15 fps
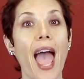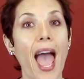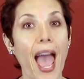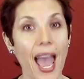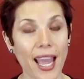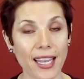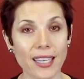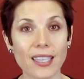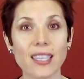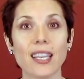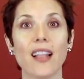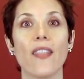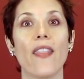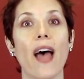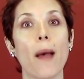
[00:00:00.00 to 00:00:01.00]
And
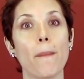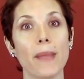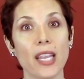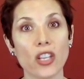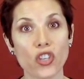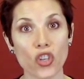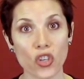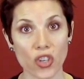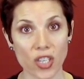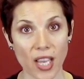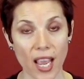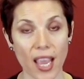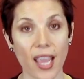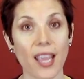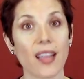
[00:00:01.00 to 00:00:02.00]
that means you're
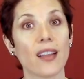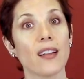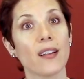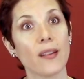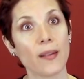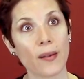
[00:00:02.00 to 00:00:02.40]
saying